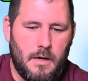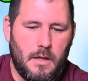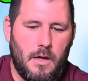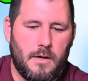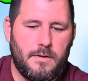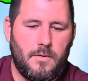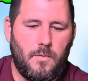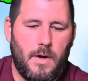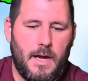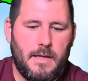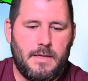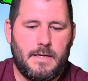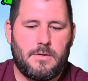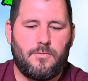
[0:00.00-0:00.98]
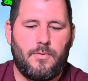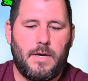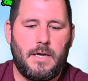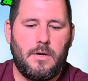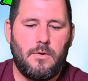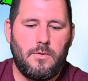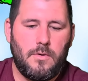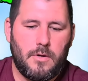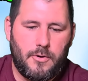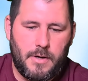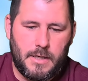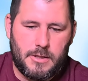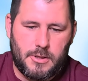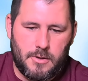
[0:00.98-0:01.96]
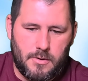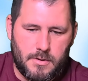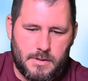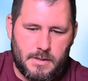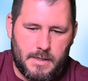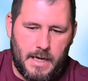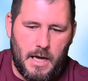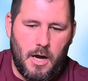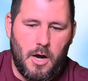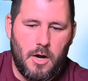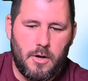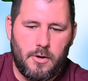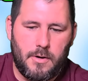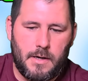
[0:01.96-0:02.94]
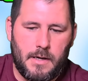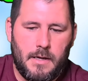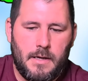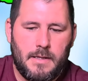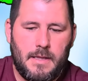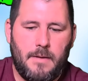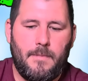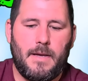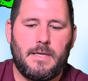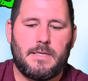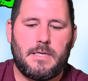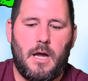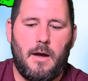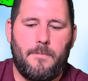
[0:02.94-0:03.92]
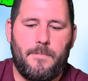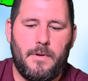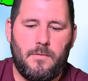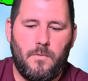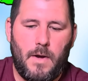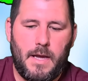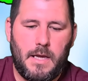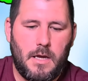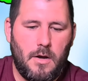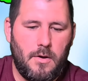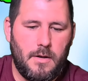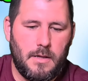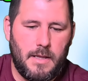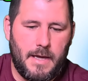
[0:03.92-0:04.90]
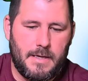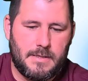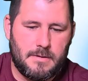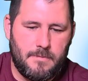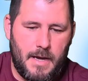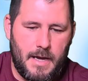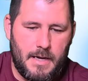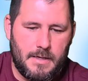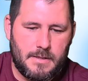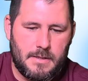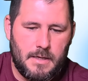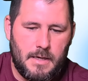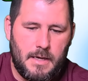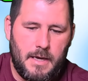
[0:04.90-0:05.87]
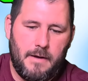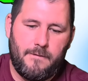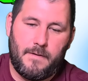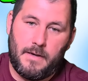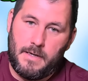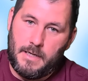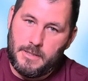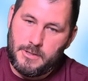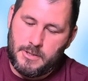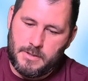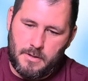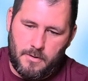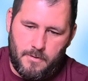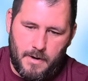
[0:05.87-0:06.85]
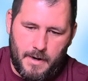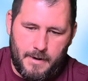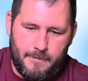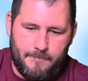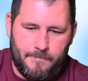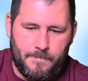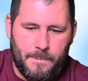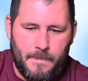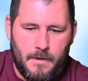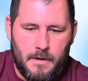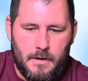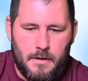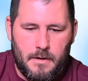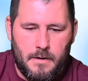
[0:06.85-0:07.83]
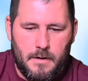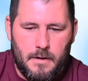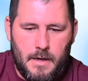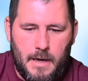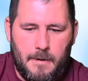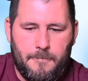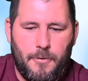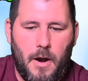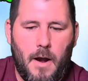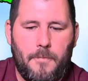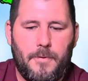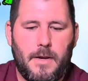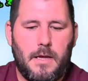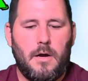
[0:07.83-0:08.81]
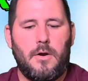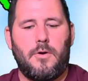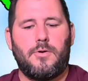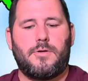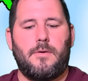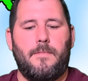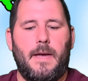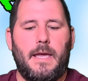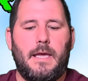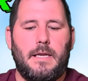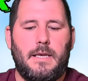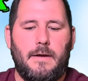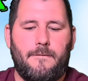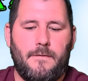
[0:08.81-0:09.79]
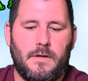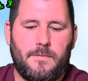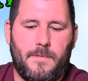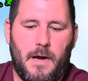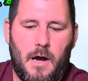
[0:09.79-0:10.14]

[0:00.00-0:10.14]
Along the way, these regal creatures get hungry and may stop in Waco to lay some eggs if conditions are right. And property owners are making a difference by